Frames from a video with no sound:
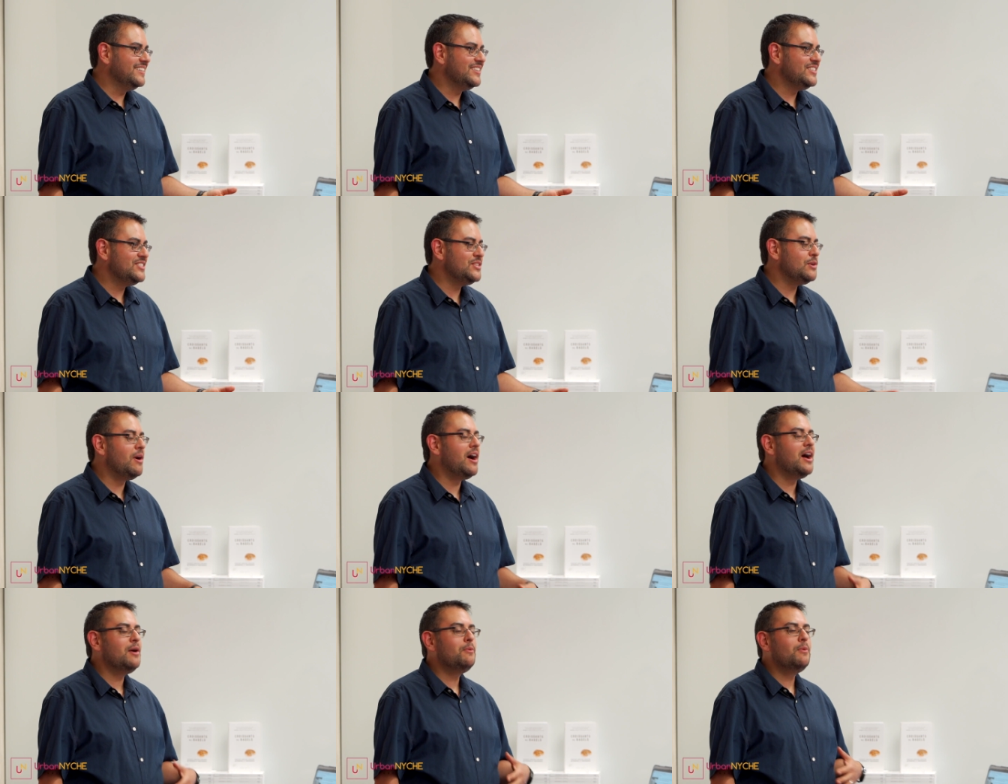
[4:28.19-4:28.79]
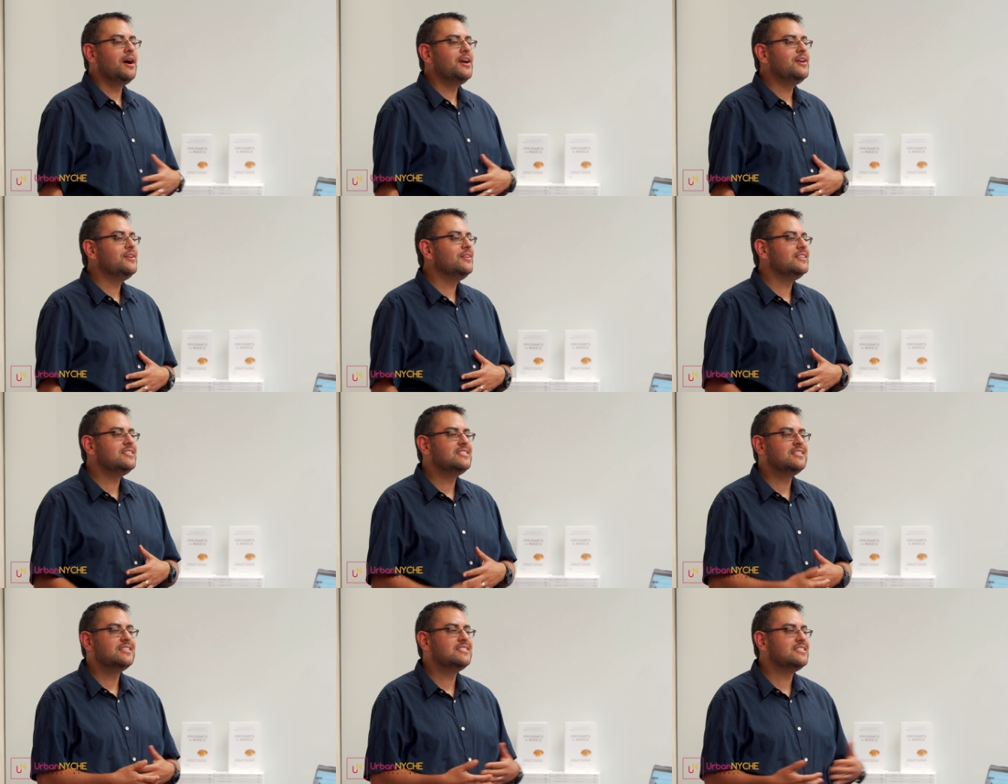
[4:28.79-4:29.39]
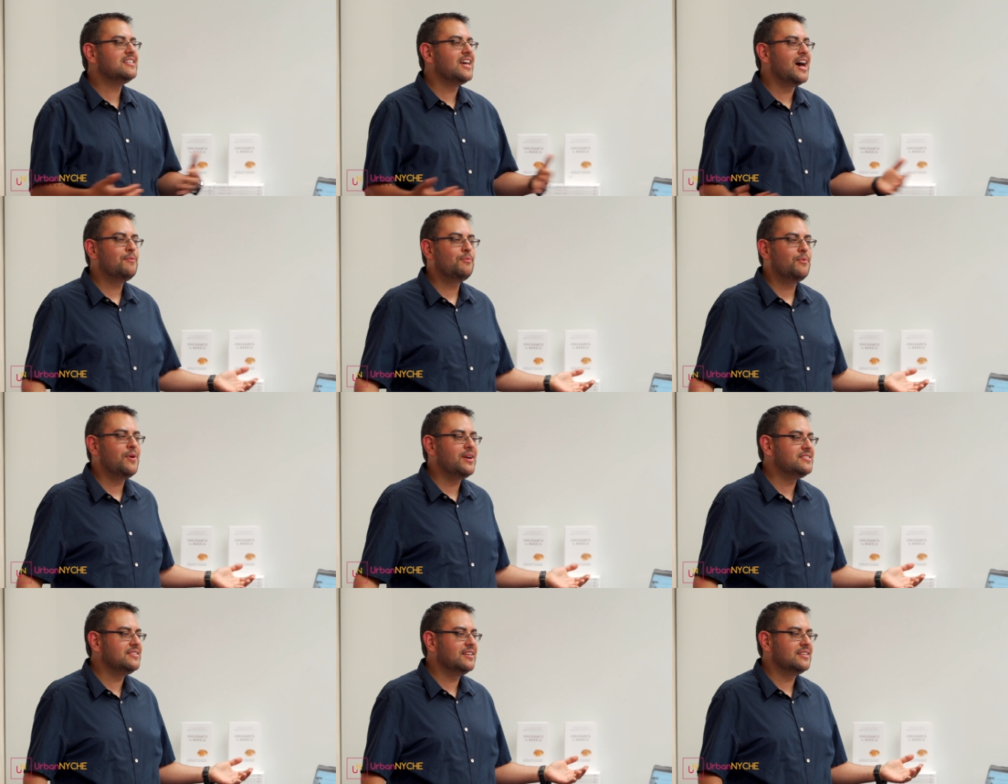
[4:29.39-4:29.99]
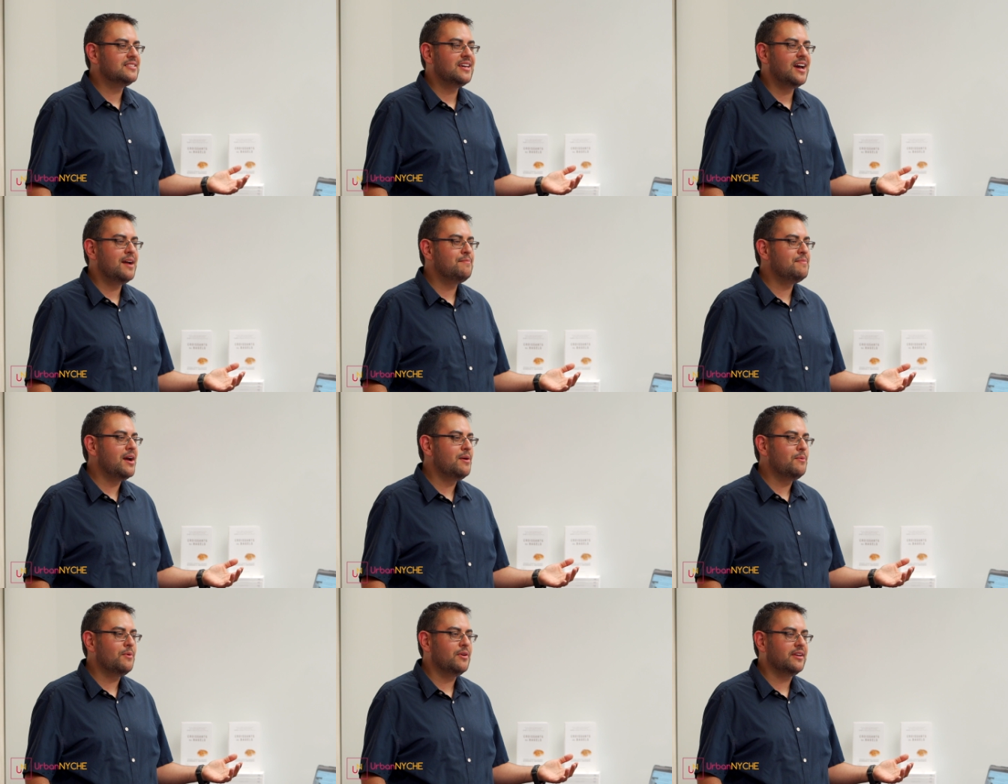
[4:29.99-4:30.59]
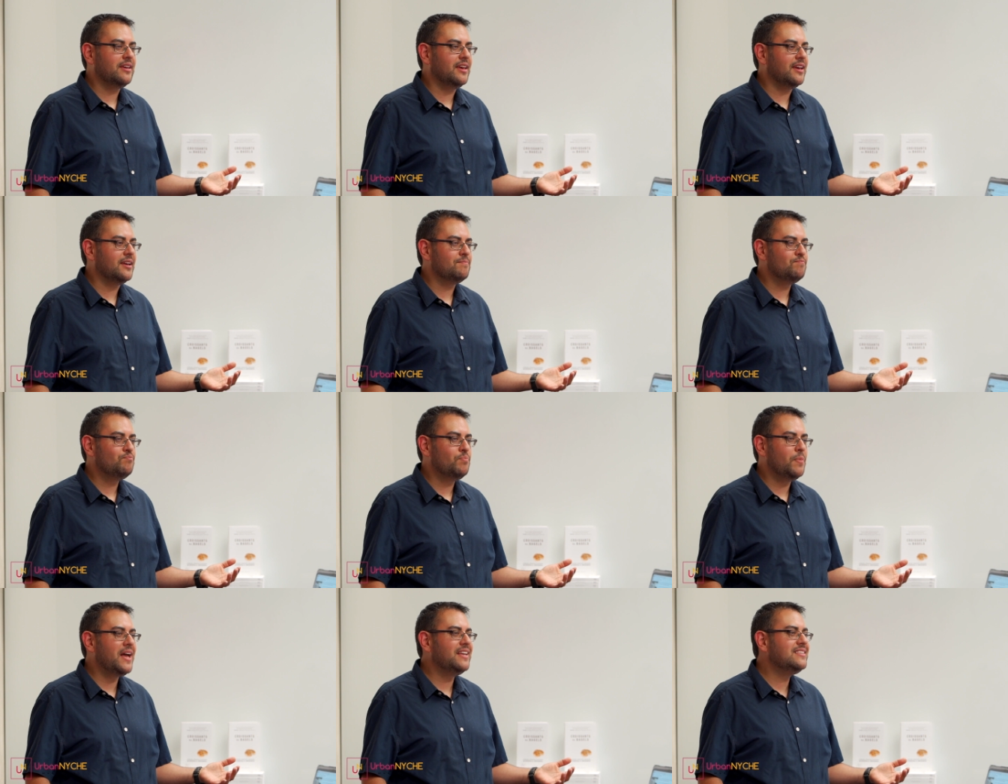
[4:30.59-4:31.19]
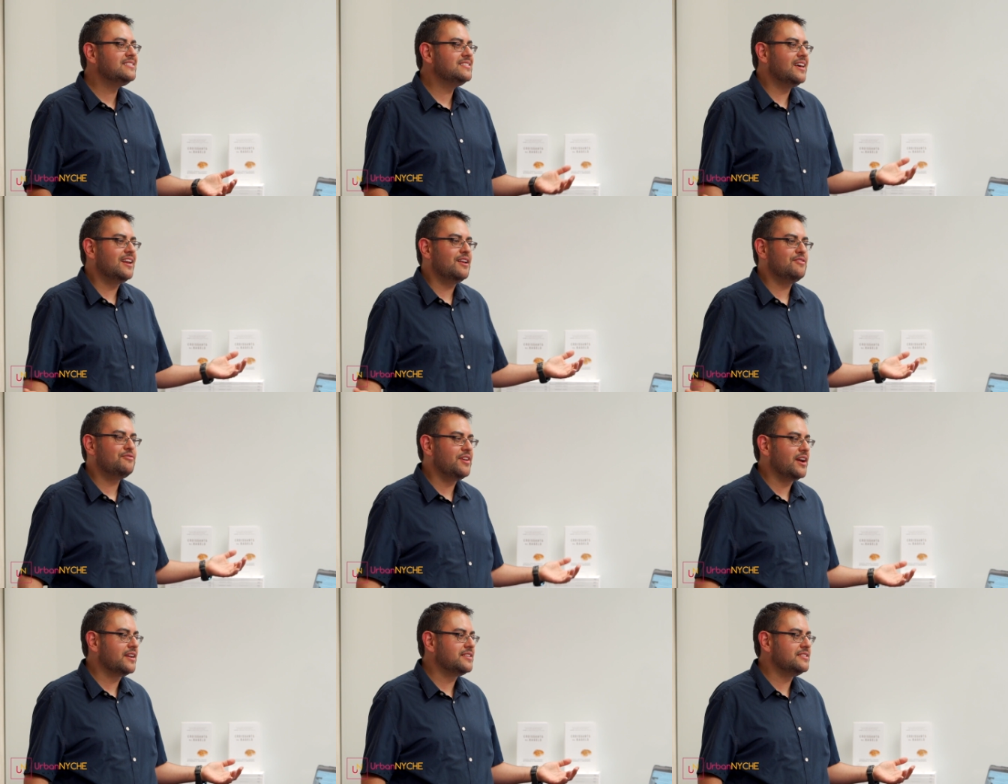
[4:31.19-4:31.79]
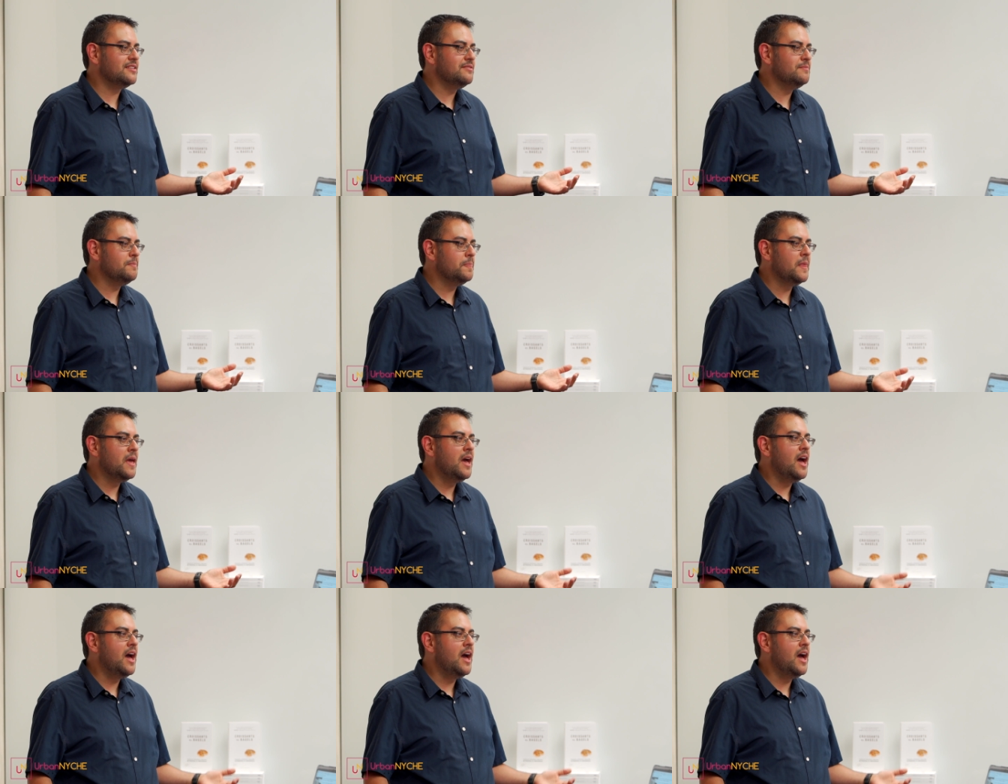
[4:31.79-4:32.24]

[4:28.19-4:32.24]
So I want you to just stop wasting time networking. That's not effective.